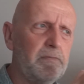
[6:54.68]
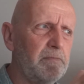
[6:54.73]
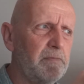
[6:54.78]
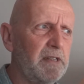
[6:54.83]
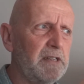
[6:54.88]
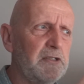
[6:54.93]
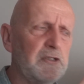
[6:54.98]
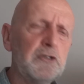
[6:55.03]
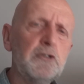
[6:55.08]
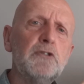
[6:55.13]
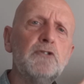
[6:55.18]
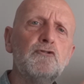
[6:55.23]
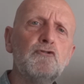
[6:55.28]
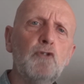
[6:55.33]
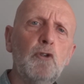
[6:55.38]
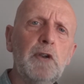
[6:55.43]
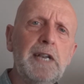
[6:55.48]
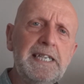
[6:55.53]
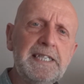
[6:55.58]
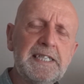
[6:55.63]
they're just going to
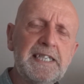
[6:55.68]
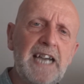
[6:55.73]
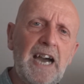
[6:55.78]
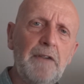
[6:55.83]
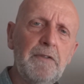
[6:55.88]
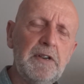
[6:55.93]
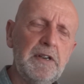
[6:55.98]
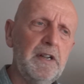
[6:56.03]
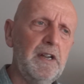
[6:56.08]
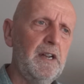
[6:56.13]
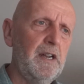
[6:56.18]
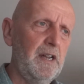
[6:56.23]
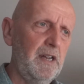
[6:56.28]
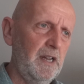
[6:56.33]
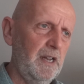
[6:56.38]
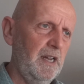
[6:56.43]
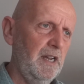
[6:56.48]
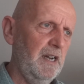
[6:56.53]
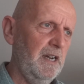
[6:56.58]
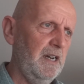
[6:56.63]
draw less current.
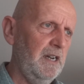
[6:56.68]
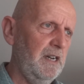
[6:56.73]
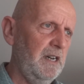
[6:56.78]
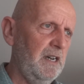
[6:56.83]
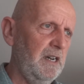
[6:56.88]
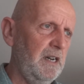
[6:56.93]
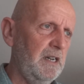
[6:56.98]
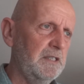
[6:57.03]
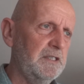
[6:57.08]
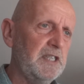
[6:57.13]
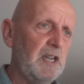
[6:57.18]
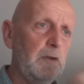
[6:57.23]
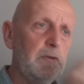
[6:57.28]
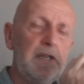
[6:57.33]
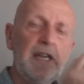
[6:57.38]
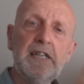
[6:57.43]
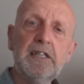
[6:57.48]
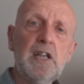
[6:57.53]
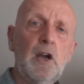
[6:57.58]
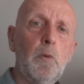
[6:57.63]
Uh, so
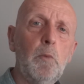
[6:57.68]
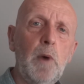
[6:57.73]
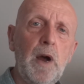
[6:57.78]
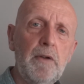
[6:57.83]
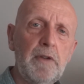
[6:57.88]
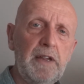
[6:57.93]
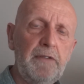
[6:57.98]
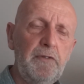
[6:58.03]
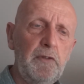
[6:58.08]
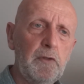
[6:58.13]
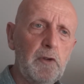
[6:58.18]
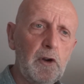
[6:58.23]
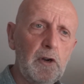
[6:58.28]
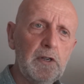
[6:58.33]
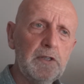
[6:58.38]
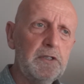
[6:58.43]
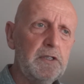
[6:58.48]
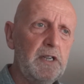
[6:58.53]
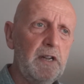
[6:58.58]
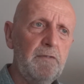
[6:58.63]
yeah, don't worry. If you've
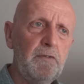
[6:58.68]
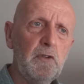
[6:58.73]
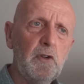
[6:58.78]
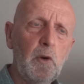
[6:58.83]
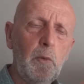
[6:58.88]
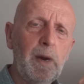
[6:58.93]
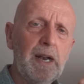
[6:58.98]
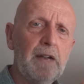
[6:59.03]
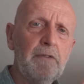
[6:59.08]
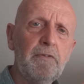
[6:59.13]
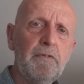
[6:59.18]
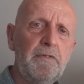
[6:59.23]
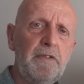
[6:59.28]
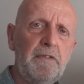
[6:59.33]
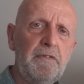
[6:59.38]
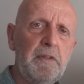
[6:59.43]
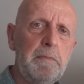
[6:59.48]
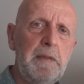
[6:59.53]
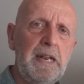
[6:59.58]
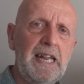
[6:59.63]
got, you know, if you've got
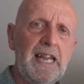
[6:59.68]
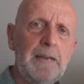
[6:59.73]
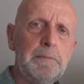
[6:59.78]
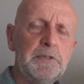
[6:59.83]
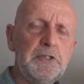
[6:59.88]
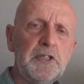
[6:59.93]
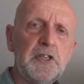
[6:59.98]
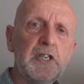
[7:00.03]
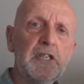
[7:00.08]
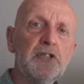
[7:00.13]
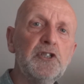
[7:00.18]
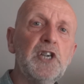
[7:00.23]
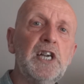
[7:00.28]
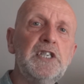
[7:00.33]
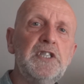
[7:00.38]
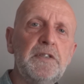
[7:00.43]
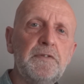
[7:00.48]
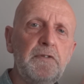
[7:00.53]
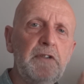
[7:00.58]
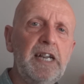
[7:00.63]
150 milliamps, you're going to
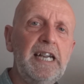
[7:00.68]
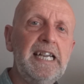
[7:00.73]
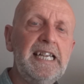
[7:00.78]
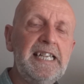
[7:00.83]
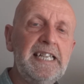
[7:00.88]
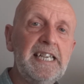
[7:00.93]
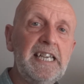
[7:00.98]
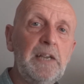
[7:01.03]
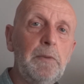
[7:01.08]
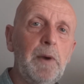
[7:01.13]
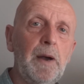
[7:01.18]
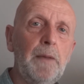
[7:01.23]
change it for an LED